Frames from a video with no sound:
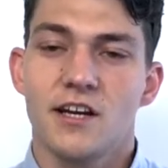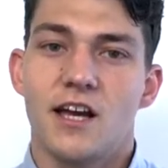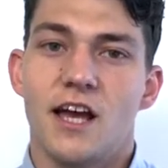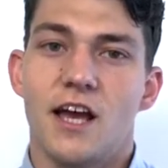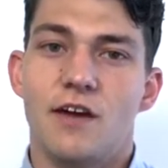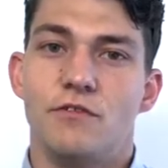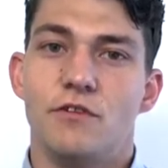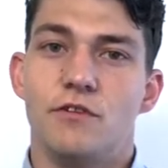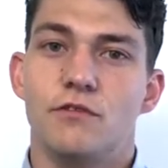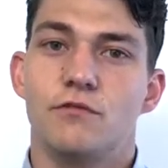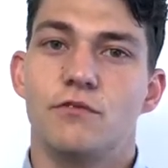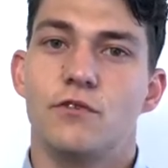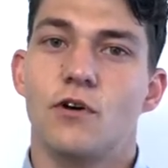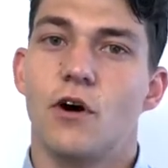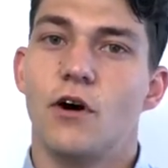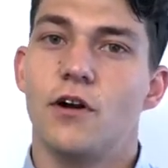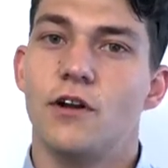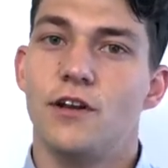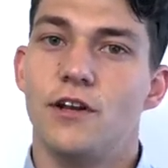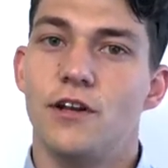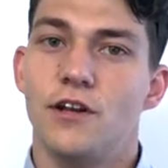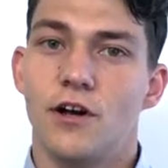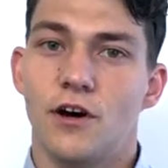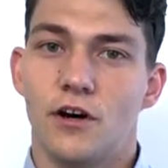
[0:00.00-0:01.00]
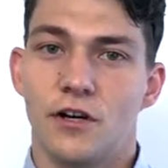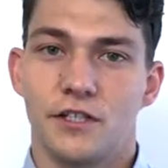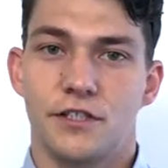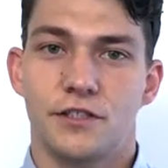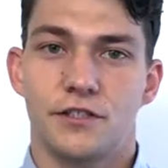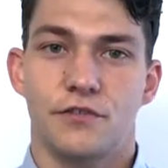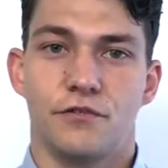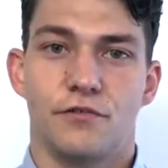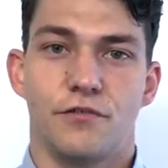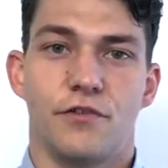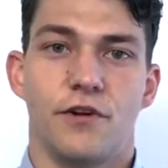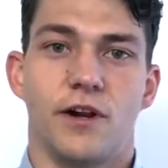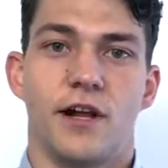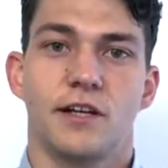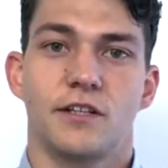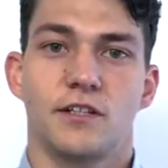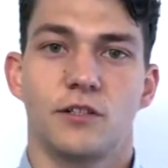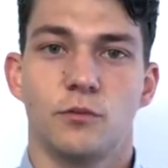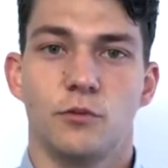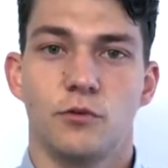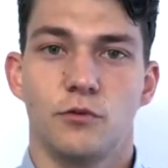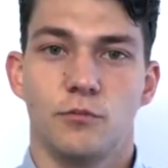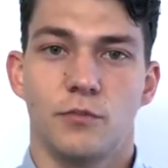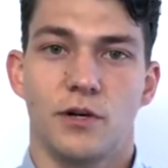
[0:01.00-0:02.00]
If you've got nice
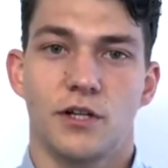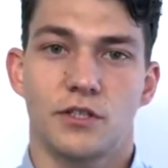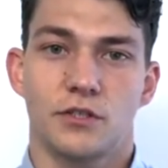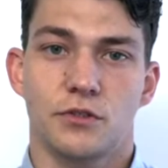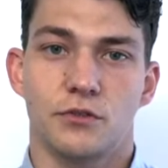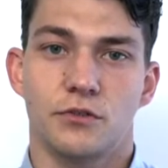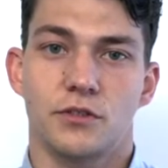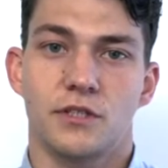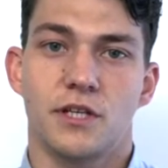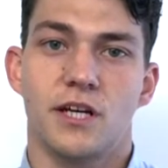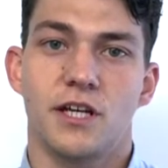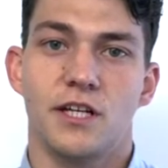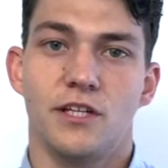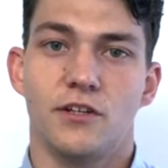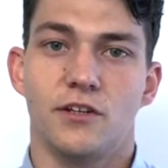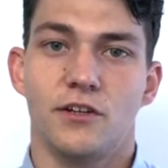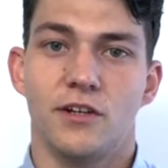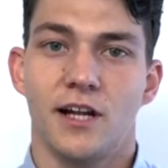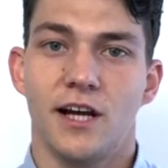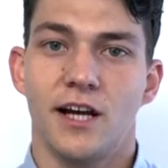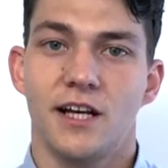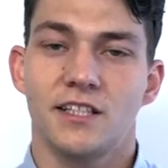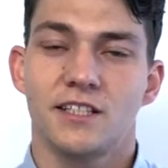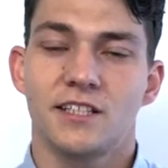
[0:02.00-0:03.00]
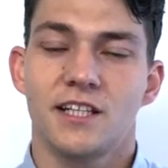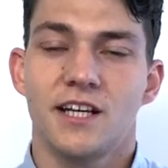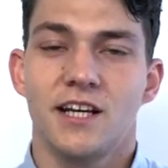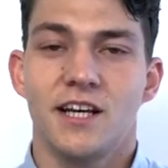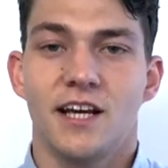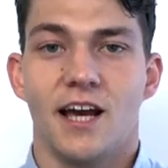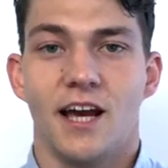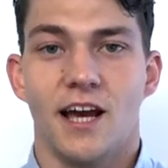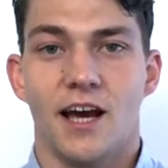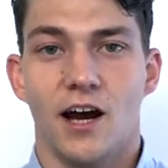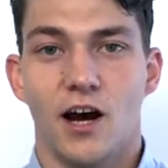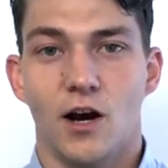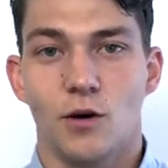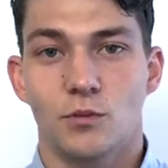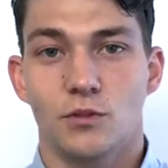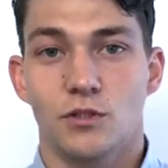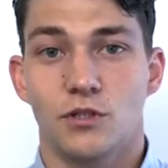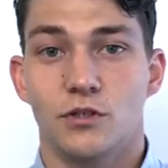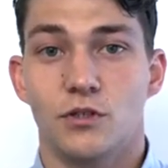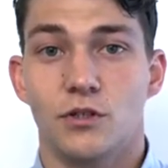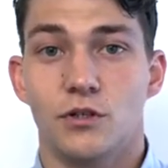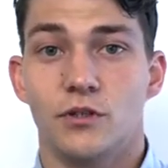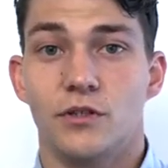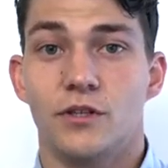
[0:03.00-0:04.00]
flexible muscles in your legs, it helps
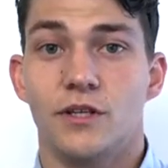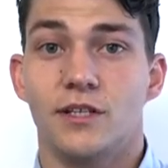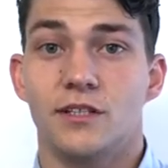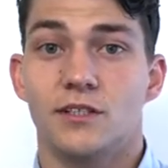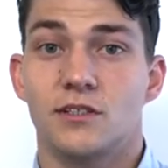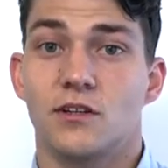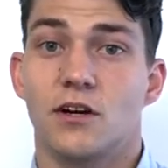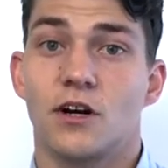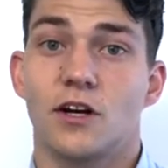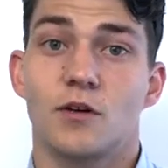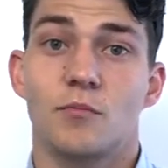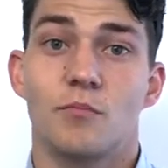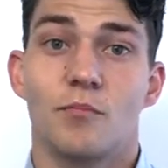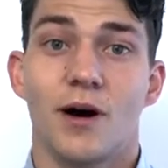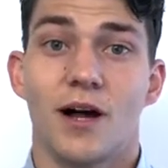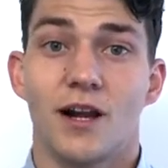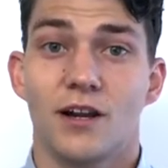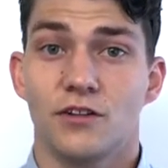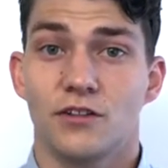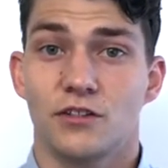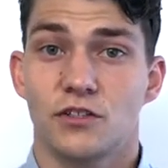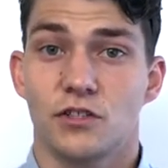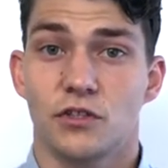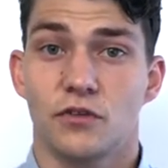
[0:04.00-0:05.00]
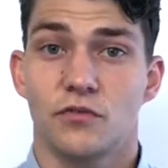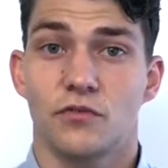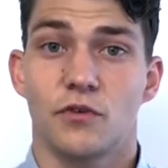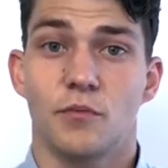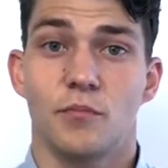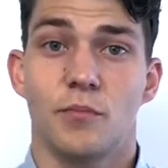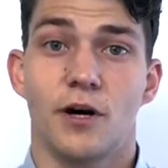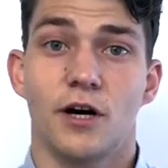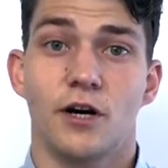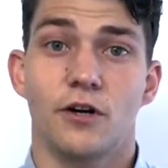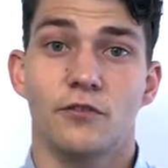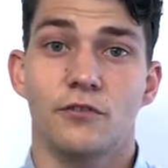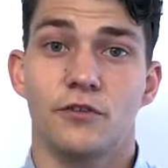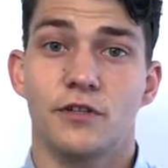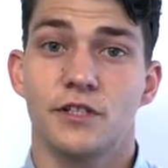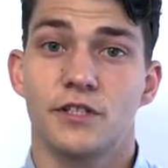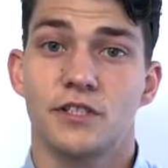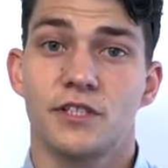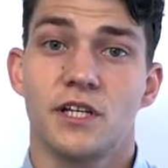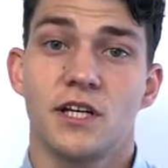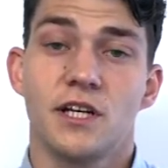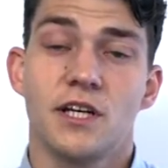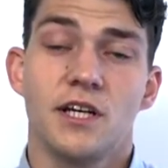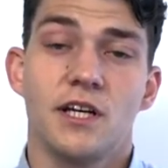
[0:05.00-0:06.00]
to do things like balance off the
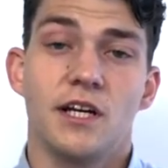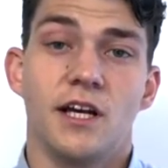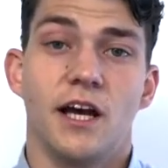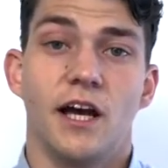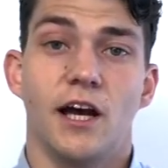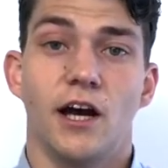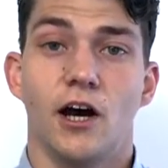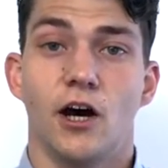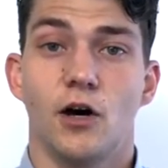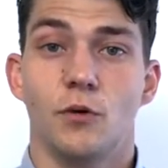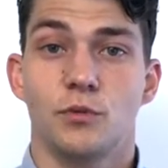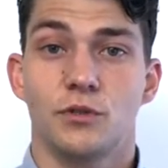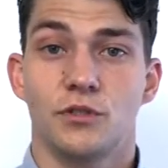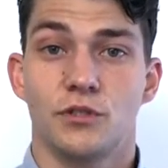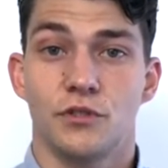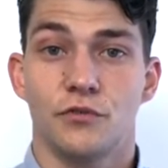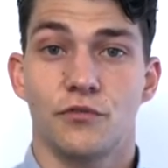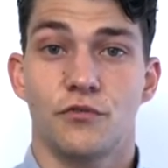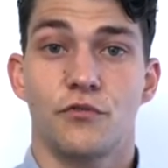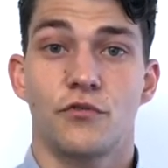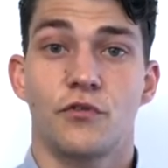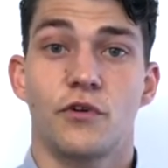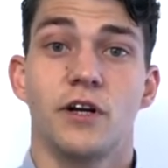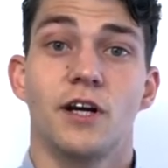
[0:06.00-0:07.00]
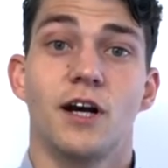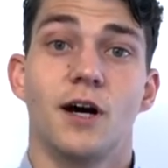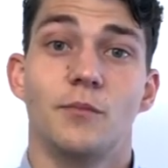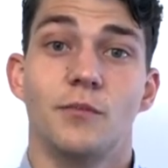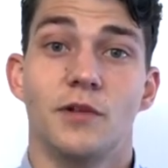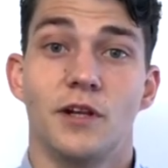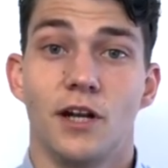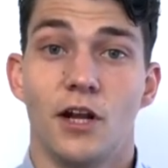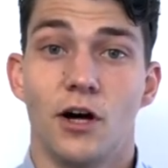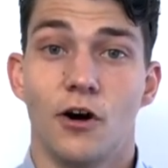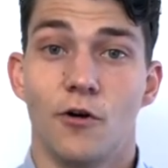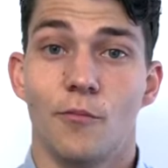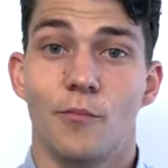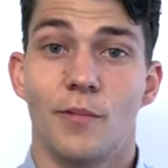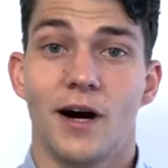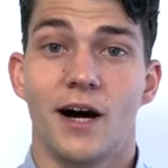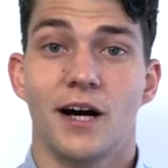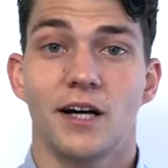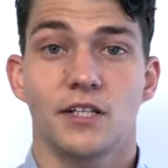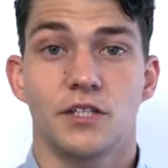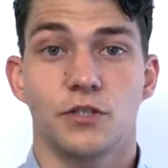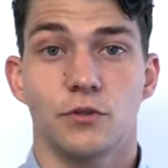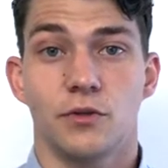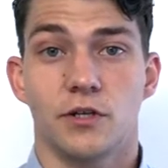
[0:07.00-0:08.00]
pelvis, it helps to free up the lower
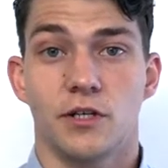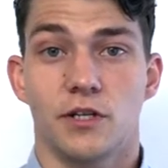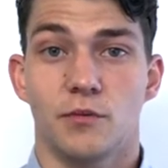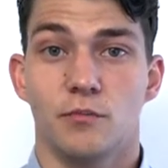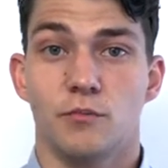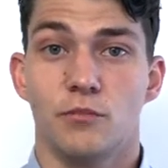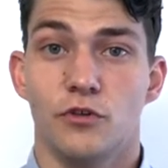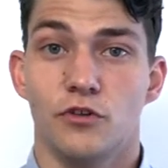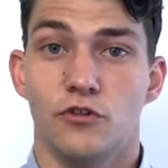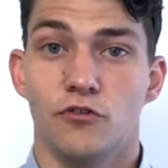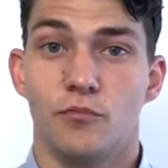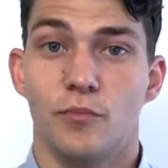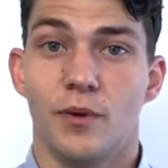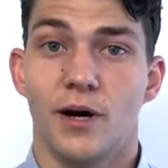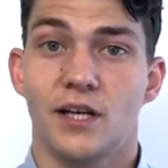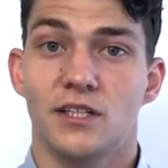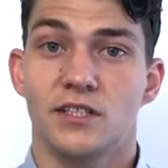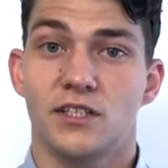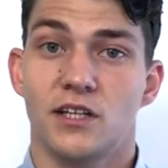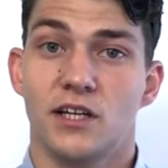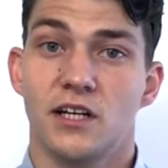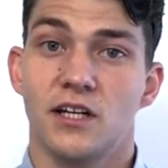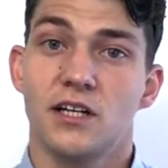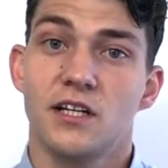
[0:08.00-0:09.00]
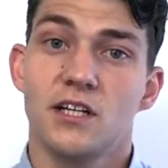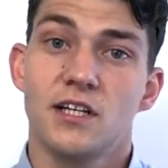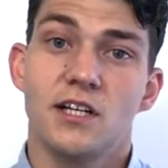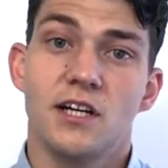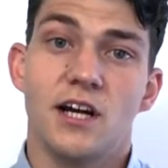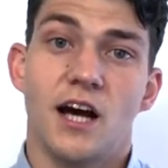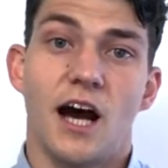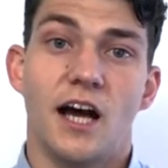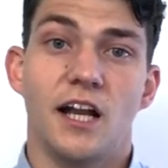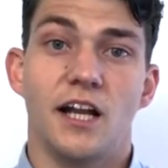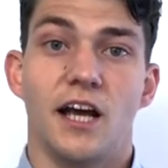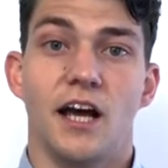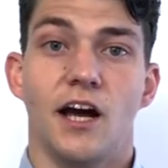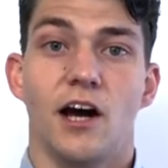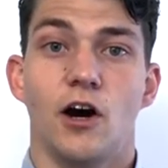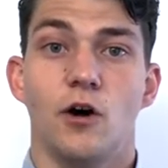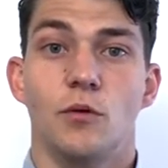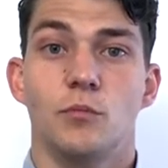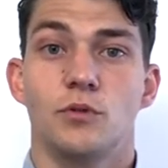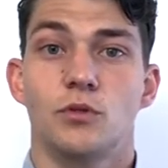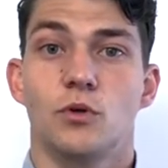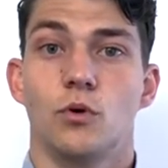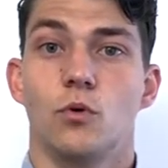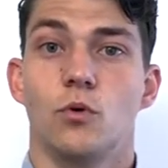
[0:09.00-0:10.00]
back so it can move better, and it
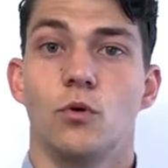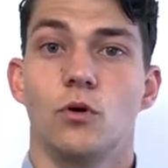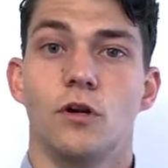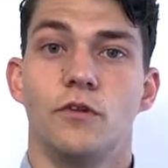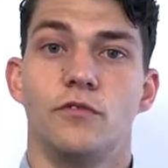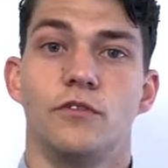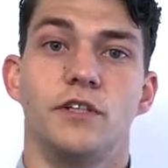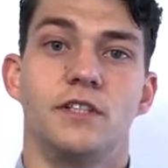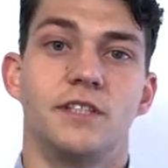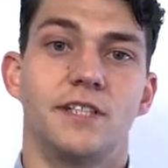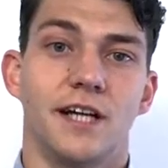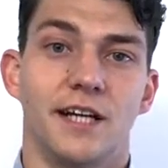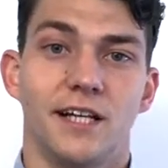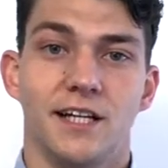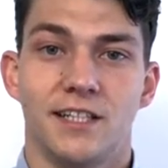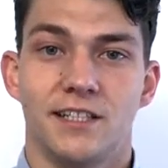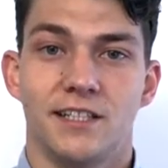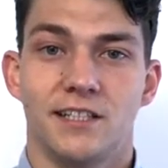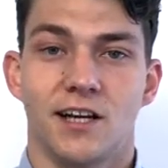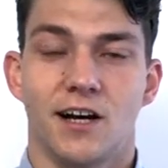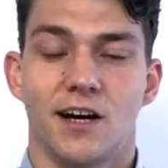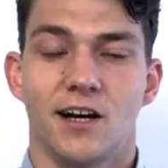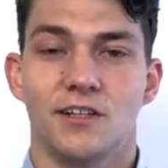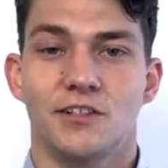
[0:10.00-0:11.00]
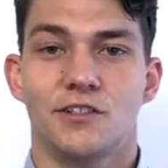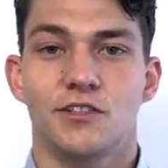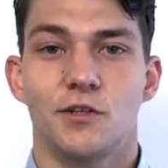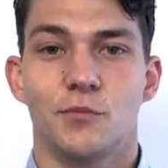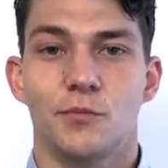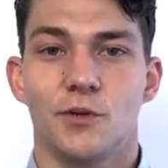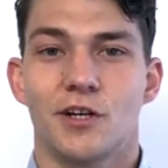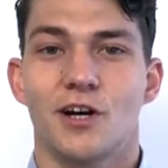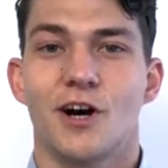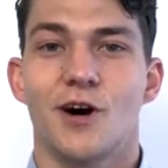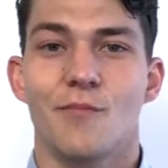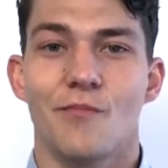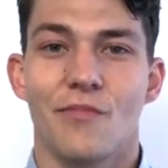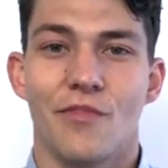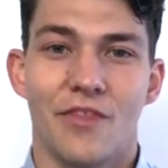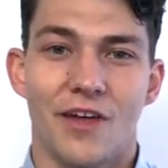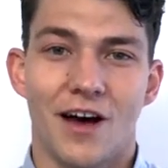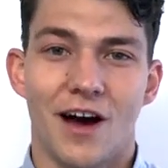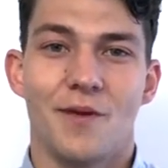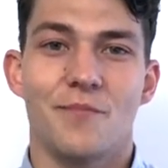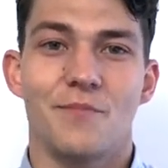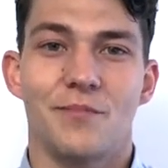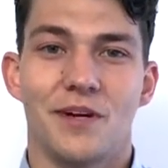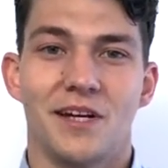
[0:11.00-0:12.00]
helps all of your daily tasks to become
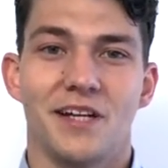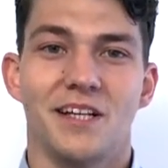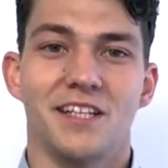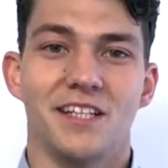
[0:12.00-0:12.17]
that bit